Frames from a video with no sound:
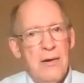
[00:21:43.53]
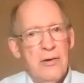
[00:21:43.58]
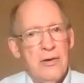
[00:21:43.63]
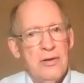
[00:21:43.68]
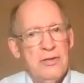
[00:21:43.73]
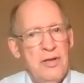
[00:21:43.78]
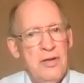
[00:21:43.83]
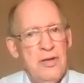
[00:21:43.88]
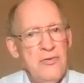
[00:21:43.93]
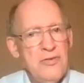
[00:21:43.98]

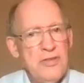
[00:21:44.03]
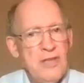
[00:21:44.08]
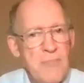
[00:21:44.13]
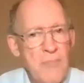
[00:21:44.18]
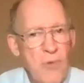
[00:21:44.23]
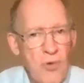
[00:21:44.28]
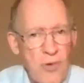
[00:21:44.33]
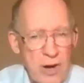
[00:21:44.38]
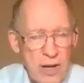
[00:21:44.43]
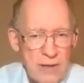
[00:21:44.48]
on a
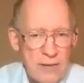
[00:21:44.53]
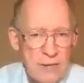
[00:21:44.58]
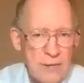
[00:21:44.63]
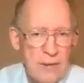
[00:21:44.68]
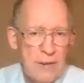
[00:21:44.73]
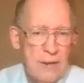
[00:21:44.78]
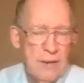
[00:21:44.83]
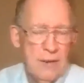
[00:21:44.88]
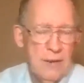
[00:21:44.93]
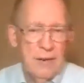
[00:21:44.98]
Tuesday morning,
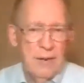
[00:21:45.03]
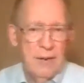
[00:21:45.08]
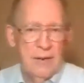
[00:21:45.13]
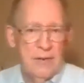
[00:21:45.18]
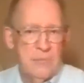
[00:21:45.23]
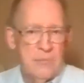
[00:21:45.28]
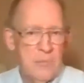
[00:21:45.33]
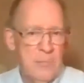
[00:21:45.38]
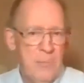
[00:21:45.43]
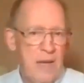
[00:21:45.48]
uh,
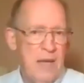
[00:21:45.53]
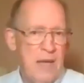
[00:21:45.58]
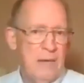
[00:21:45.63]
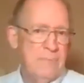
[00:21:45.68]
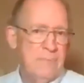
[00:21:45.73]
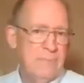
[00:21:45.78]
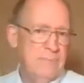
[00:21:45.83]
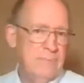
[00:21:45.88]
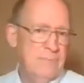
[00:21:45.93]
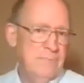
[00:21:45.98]
it was
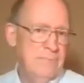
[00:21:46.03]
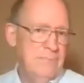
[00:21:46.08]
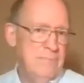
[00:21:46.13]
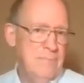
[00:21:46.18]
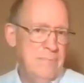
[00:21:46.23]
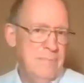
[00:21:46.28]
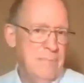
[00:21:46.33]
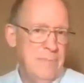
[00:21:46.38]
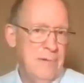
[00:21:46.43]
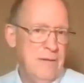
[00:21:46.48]
about
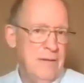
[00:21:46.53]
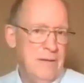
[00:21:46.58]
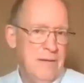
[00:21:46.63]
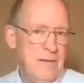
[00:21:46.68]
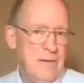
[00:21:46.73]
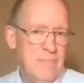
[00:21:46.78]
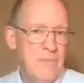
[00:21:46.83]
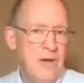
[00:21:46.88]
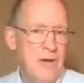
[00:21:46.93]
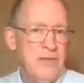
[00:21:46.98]

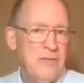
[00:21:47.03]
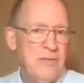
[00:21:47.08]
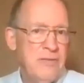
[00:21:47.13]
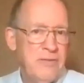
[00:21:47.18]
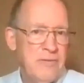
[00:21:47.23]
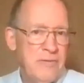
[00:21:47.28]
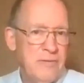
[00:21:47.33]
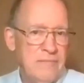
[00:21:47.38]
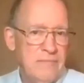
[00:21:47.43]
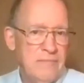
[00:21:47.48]
a month
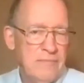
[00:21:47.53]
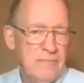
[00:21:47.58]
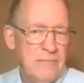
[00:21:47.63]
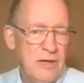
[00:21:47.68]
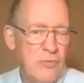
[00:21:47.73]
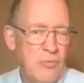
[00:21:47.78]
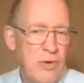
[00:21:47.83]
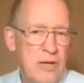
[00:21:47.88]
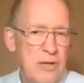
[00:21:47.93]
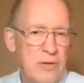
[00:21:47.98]

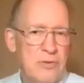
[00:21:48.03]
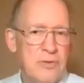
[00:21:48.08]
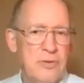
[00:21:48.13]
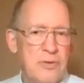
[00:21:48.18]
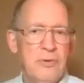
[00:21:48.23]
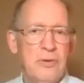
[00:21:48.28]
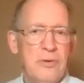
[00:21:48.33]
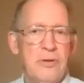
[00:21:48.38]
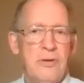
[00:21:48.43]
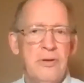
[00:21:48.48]
and a week or
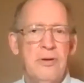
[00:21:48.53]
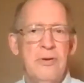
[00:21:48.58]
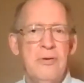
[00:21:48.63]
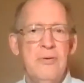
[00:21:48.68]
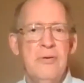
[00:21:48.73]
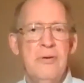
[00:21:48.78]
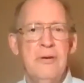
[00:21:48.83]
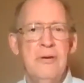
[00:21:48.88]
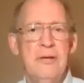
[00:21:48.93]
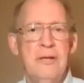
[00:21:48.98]
two
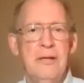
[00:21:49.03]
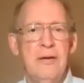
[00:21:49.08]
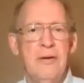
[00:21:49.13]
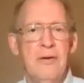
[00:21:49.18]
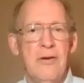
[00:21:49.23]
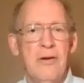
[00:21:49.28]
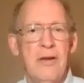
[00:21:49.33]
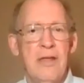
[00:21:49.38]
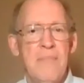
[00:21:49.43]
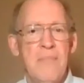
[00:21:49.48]
ago in
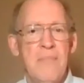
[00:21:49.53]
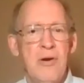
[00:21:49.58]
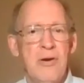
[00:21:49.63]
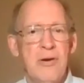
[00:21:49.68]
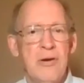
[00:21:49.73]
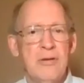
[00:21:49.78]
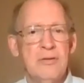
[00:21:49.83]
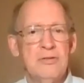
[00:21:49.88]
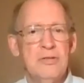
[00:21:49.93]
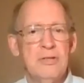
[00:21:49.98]
early
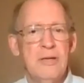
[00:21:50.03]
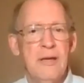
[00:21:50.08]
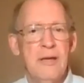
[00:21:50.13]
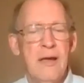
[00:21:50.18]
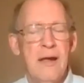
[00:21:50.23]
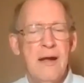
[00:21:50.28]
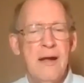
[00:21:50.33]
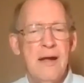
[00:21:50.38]
March,